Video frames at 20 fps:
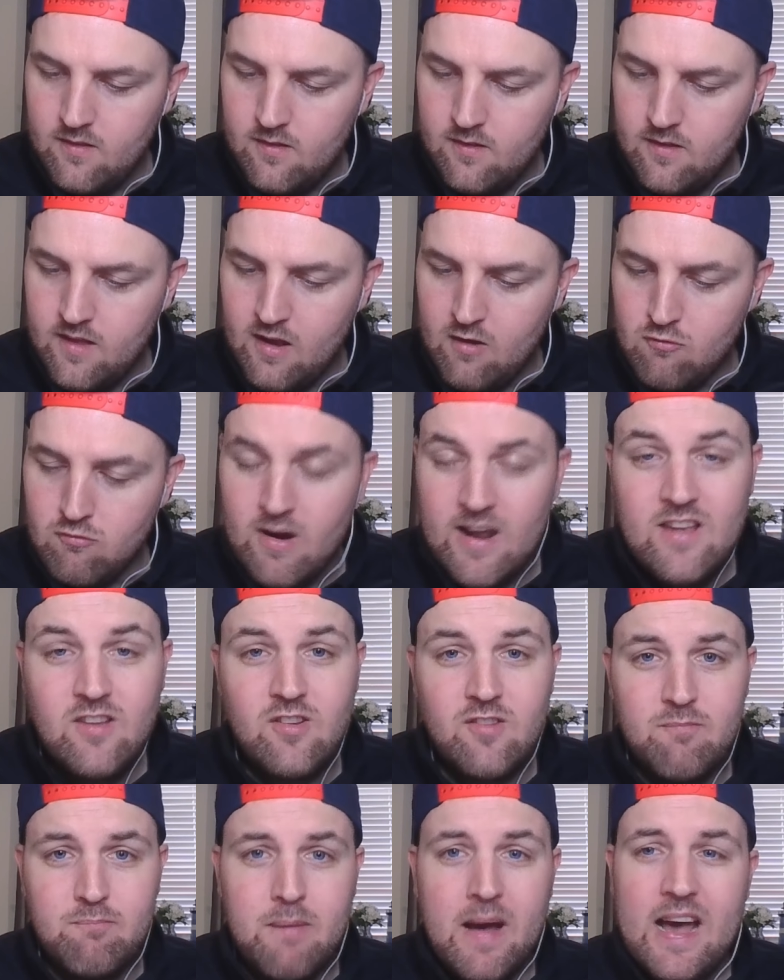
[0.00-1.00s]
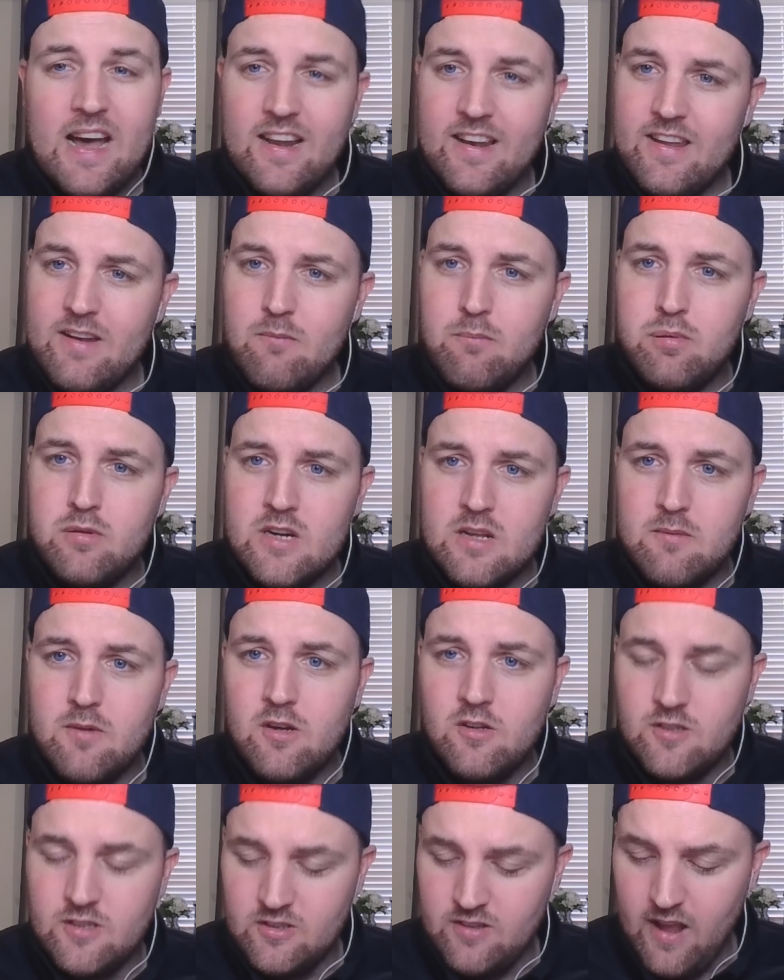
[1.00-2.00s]
A race of battling pretty
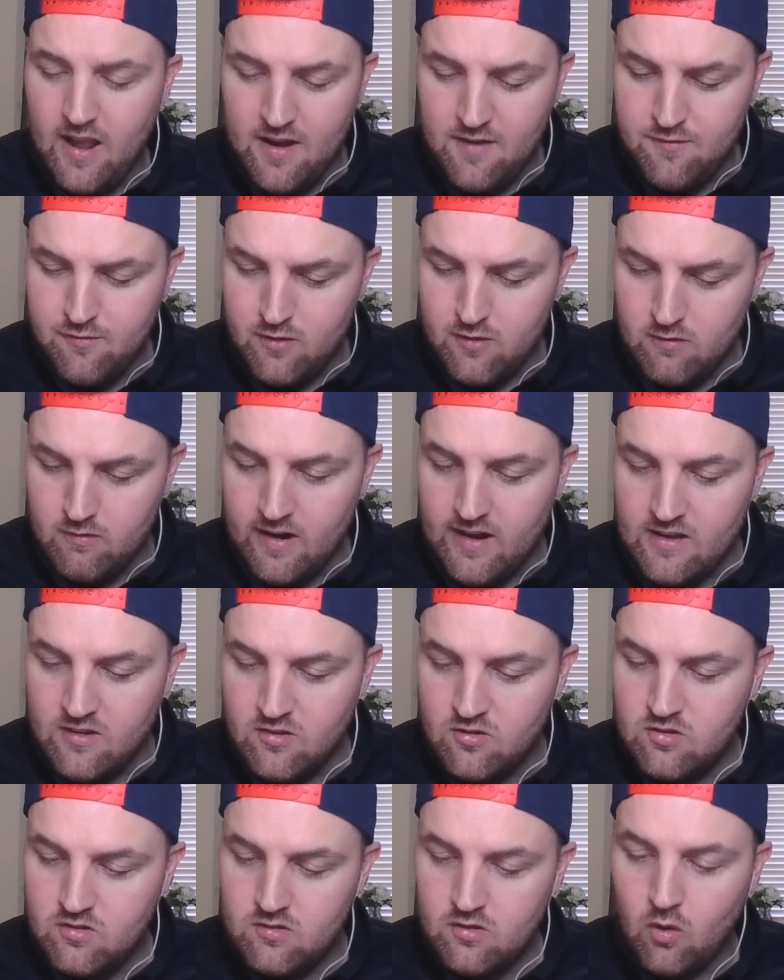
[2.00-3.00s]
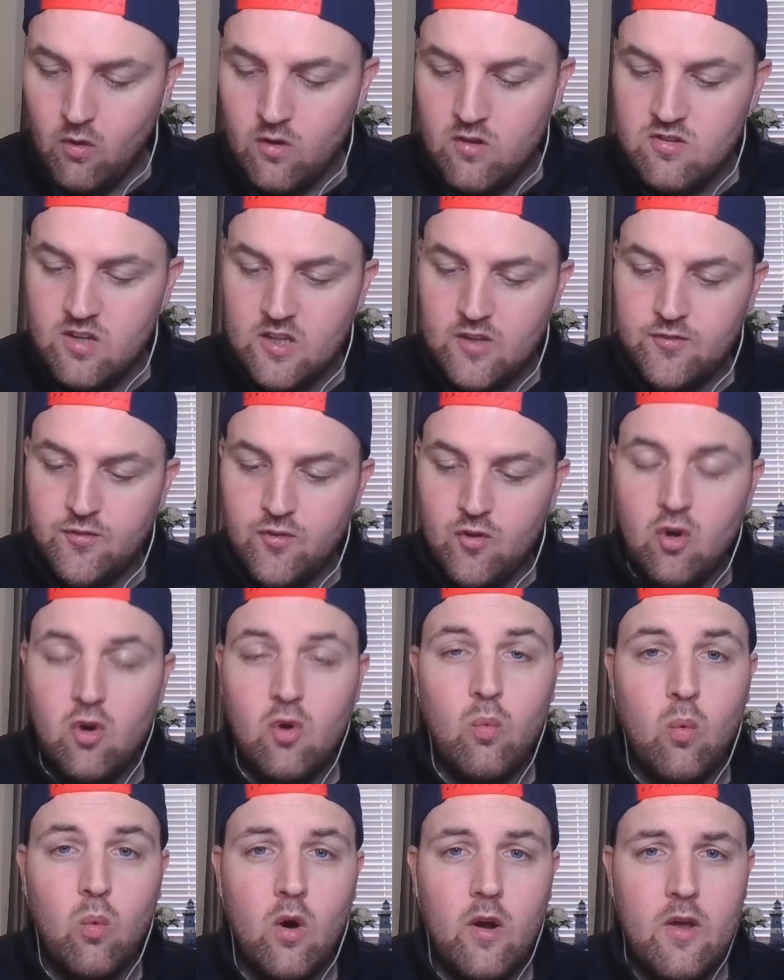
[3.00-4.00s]
much is every race.
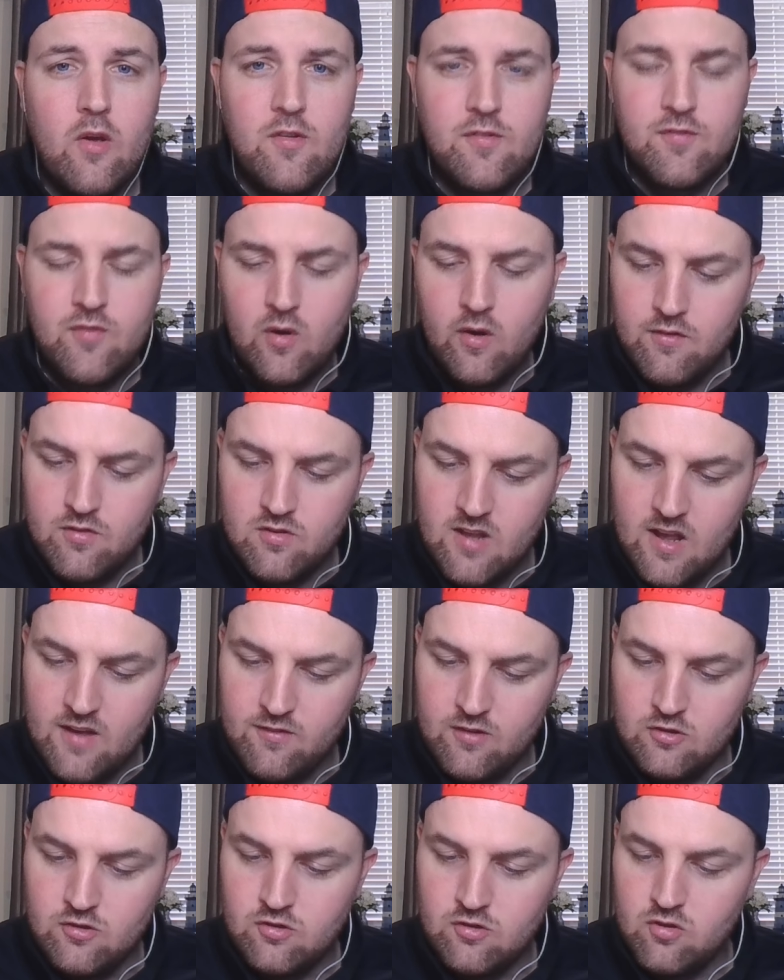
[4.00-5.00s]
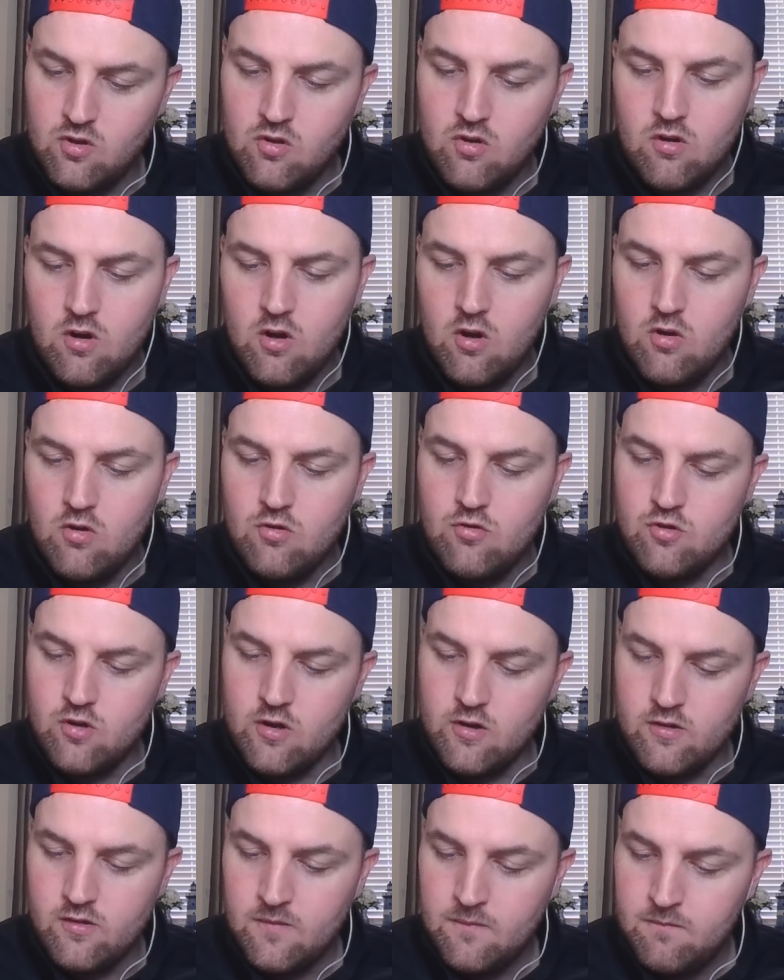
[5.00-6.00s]
964, 1057, just under
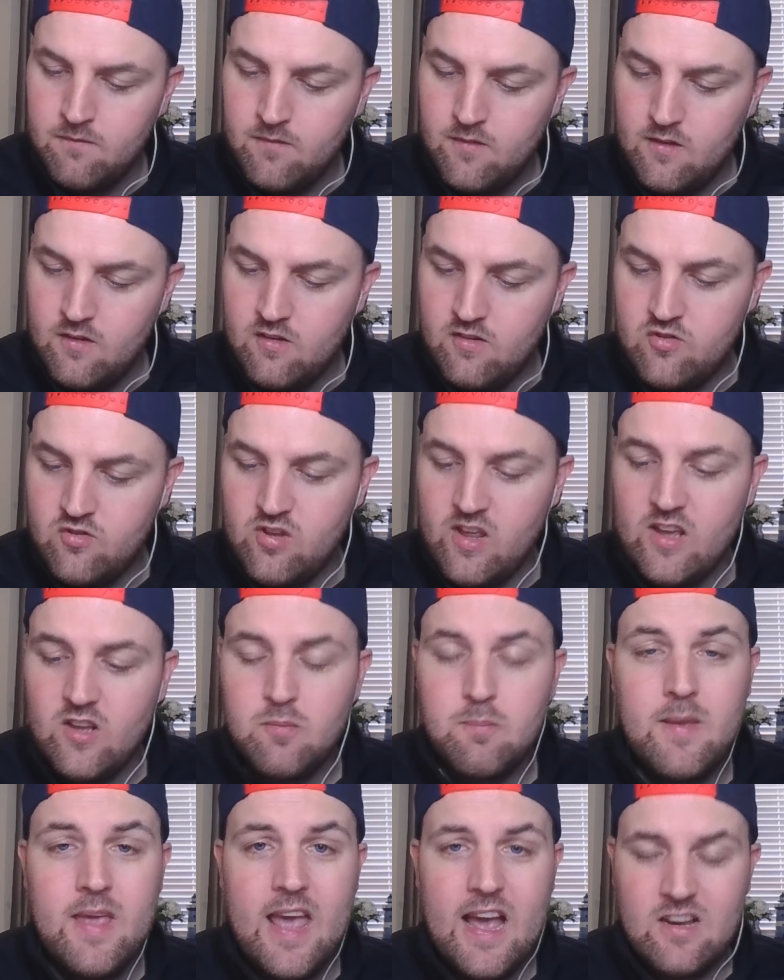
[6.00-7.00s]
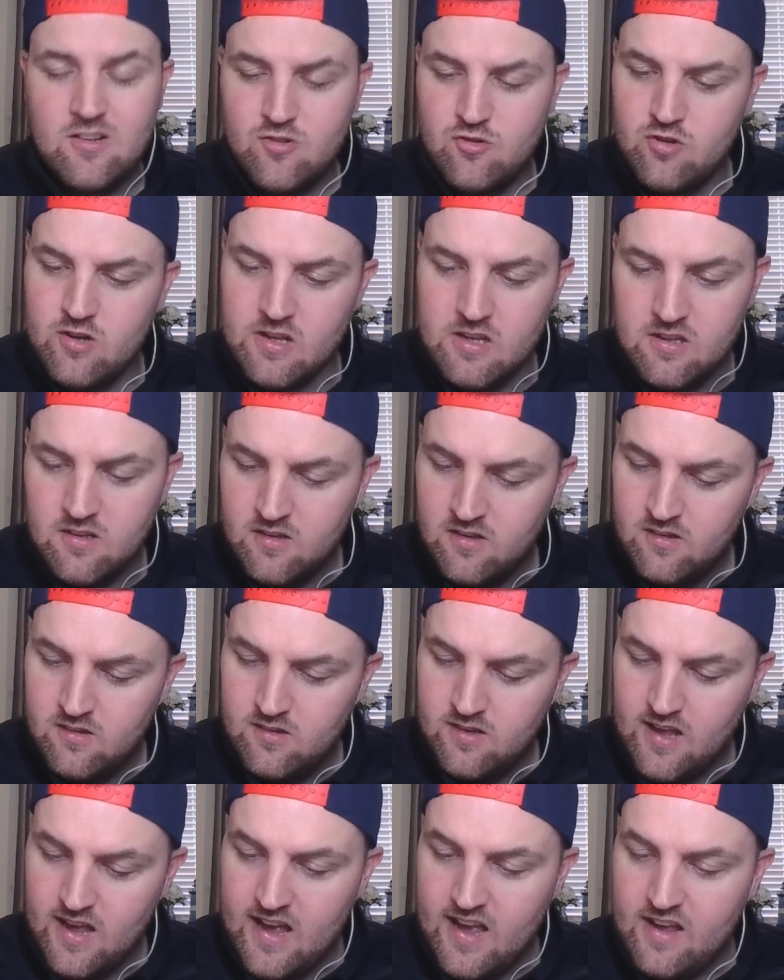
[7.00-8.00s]
100. 6 Piastri
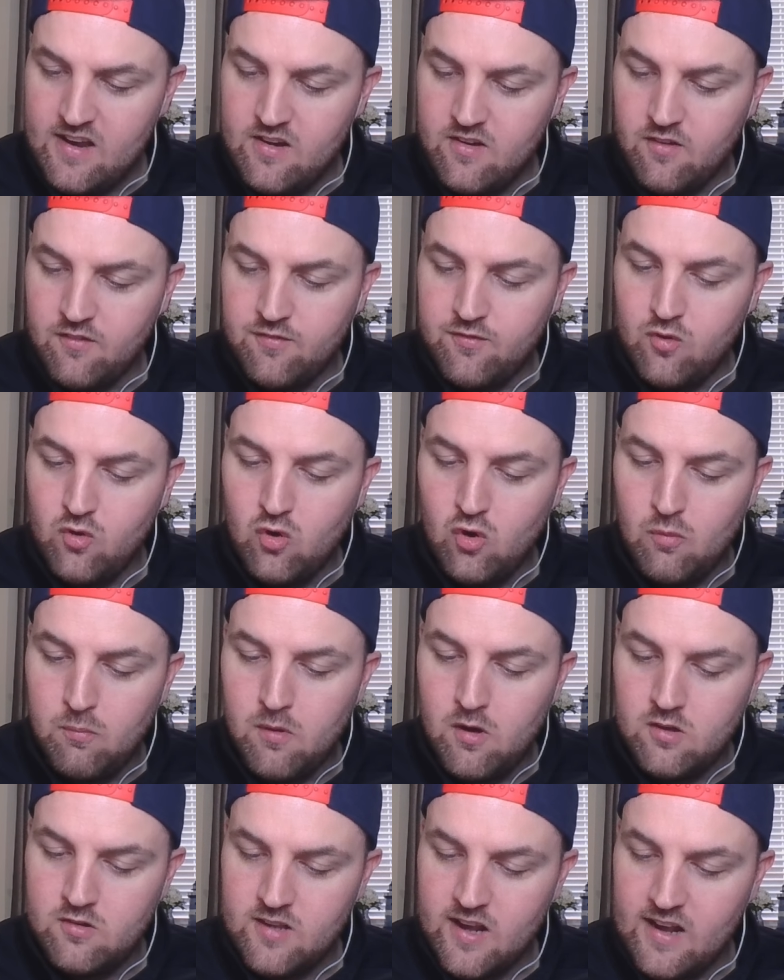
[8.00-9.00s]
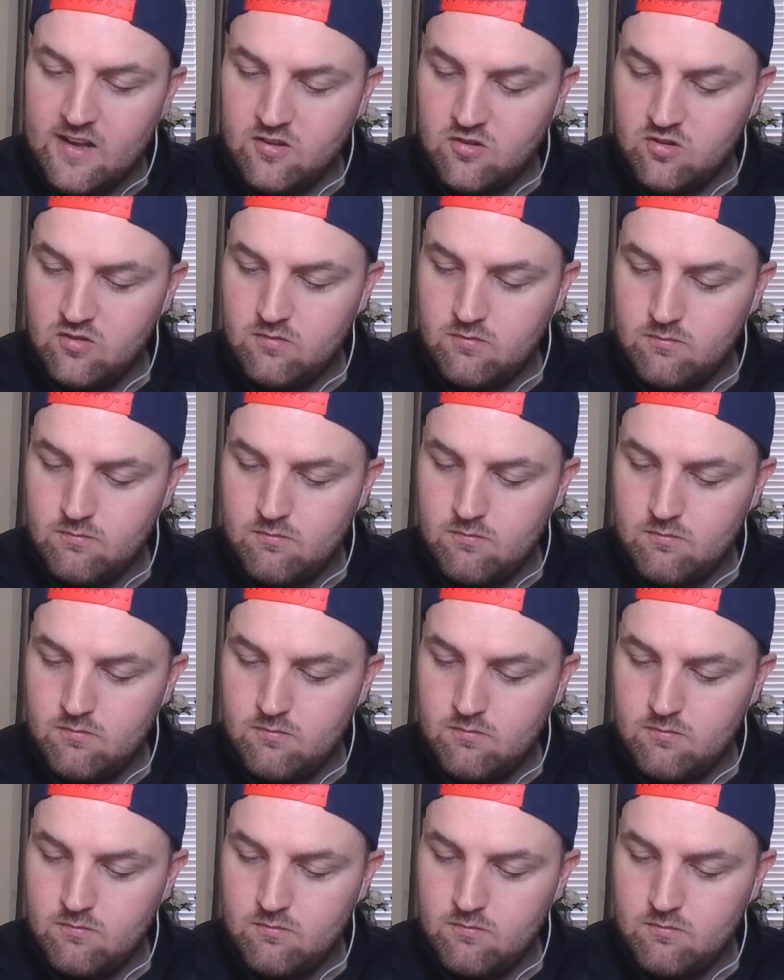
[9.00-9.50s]
and 4 Bottas.